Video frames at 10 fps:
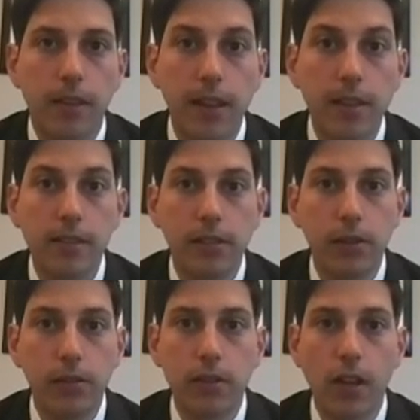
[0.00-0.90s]
the
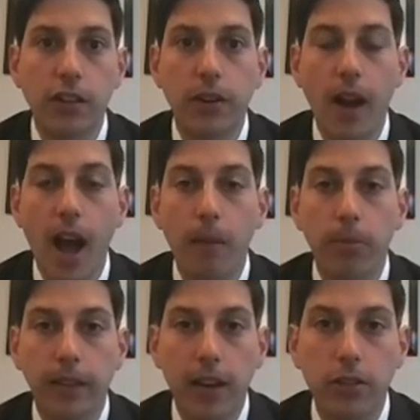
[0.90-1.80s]
institution's under an
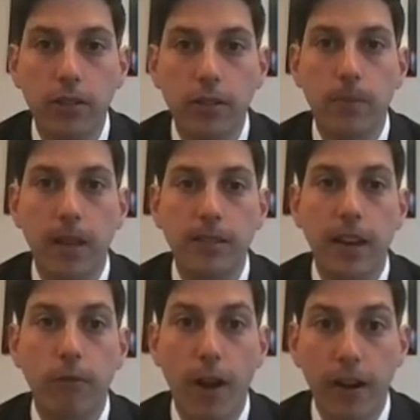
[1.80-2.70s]
obligation to
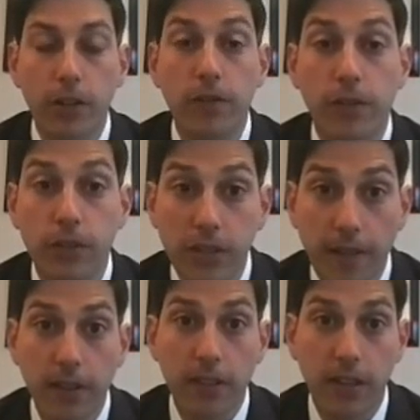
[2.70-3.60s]
maintain records for
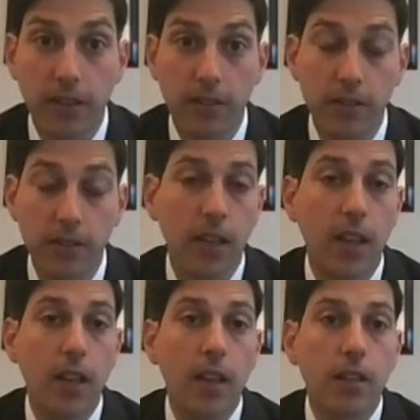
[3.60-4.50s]
7 years.
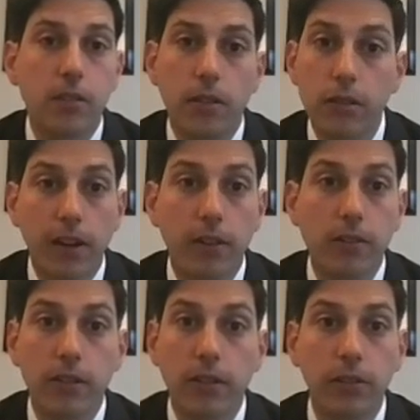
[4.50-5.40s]
So these
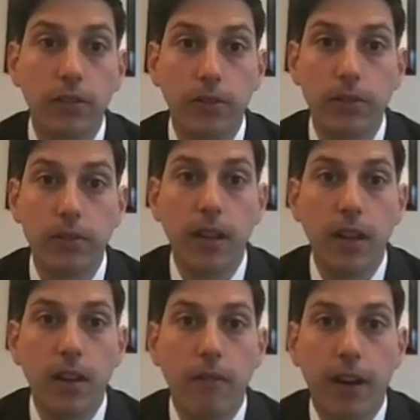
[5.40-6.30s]
records include
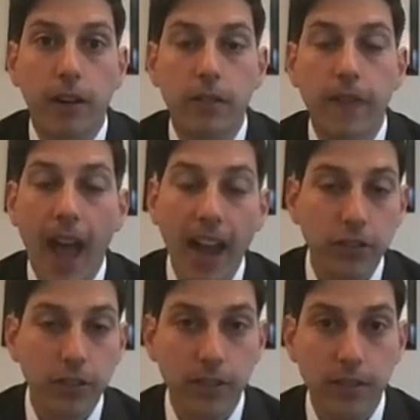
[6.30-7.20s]
records of
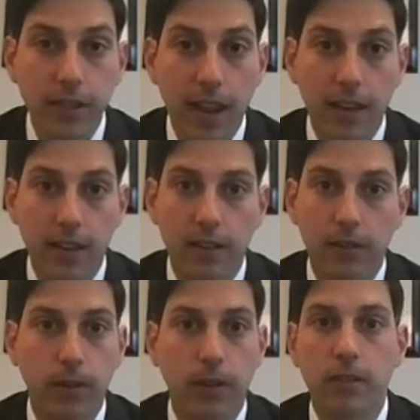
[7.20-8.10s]
actions taken,
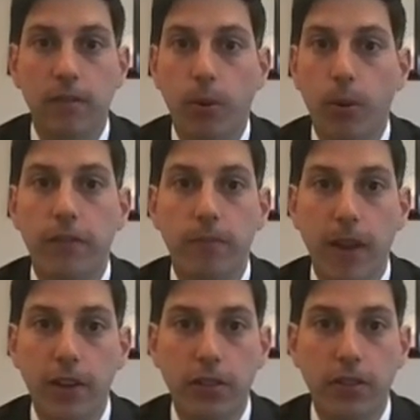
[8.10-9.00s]
including supportive
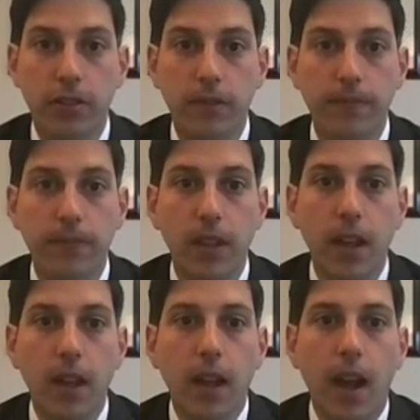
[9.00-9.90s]
measures,
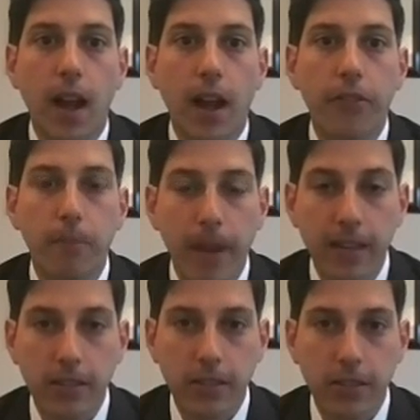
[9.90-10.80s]
the
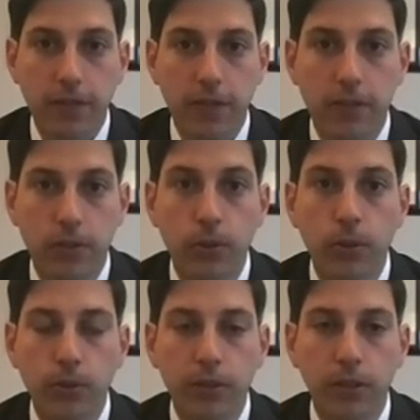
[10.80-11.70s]
basis for the
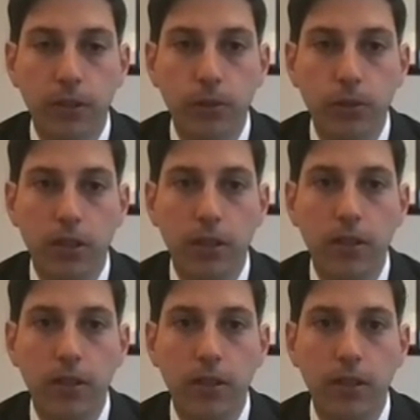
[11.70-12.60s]
school's
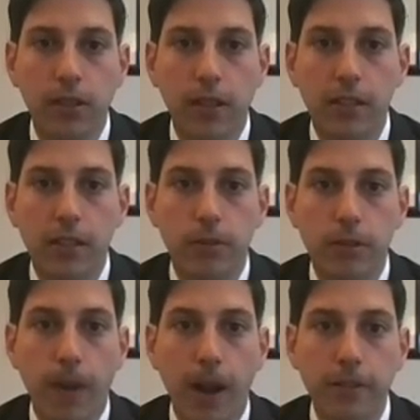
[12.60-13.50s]
conclusion that its
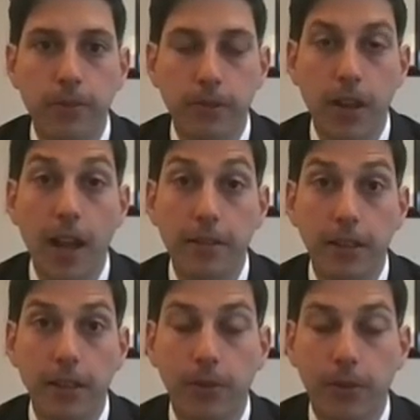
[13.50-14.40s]
response was not
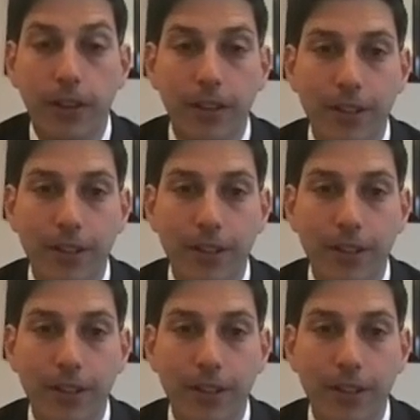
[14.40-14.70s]
deliberately